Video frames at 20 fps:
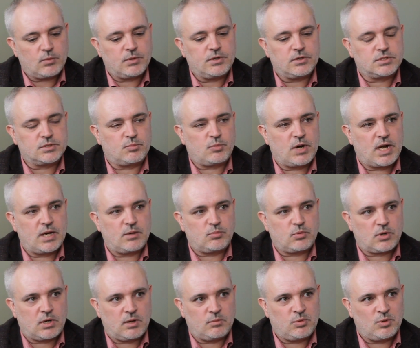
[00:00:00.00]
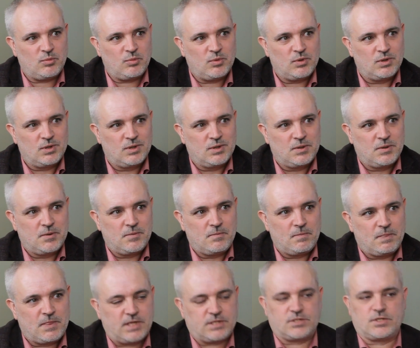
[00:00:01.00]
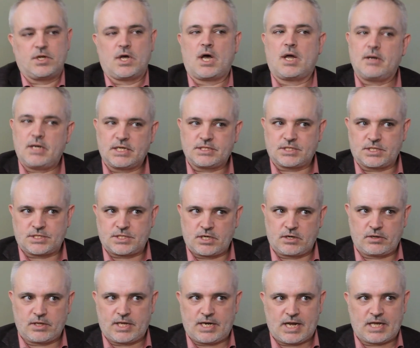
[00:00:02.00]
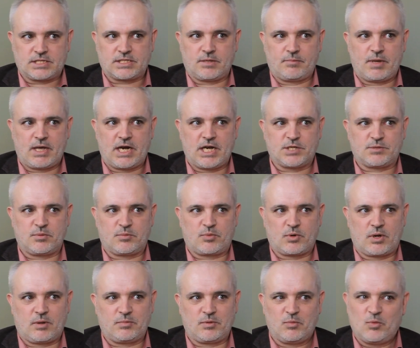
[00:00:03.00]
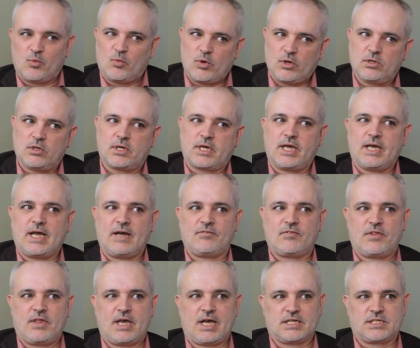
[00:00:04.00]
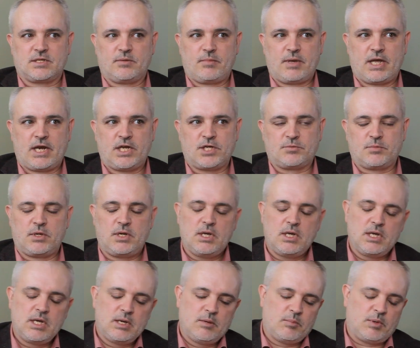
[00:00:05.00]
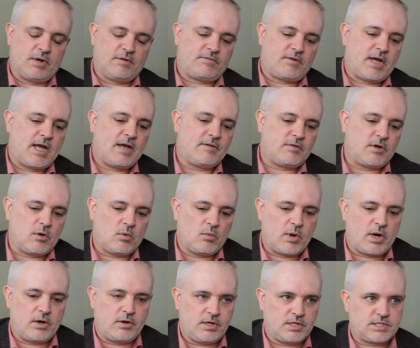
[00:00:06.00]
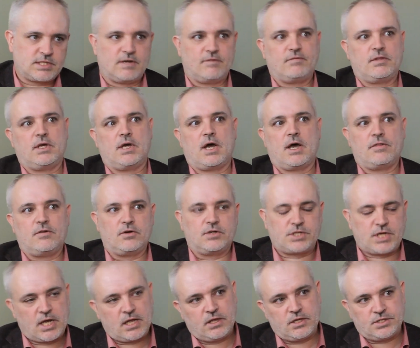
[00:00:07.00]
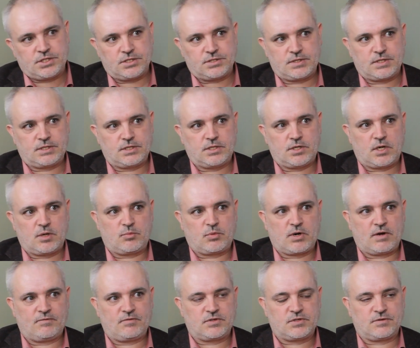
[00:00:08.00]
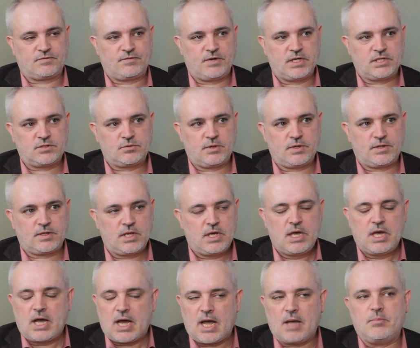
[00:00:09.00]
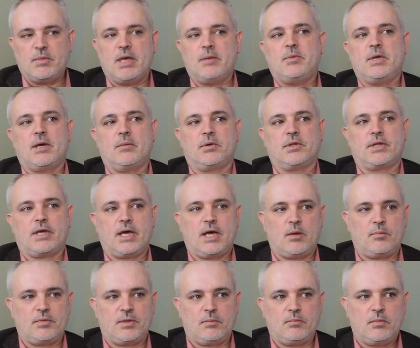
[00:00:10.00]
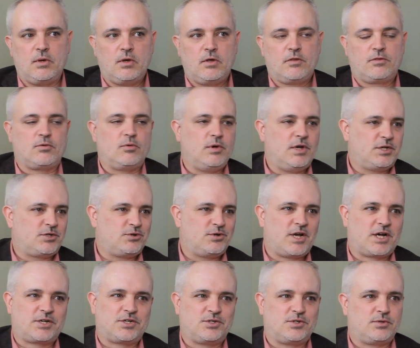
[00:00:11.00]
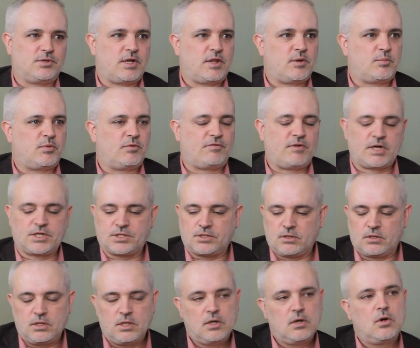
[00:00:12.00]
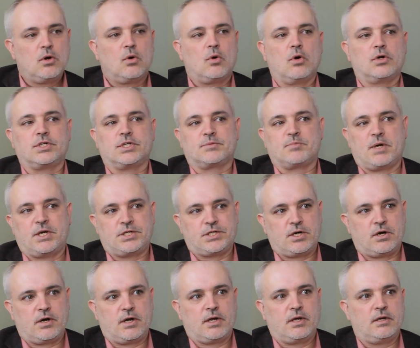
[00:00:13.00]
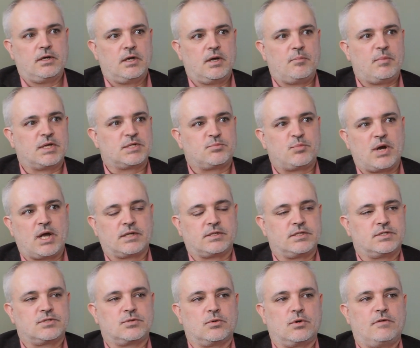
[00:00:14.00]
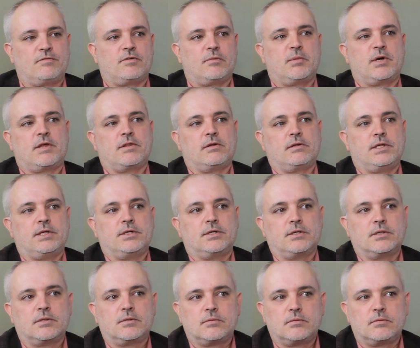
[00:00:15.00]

when there's a brand problem that's not necessarily an asset management problem. We're looking after the asset management, but if I have an awareness of the other challenges that the nonprofits are faced with, I may be able to help them through an introduction to another professional or just by sharing a best practice story from another leader.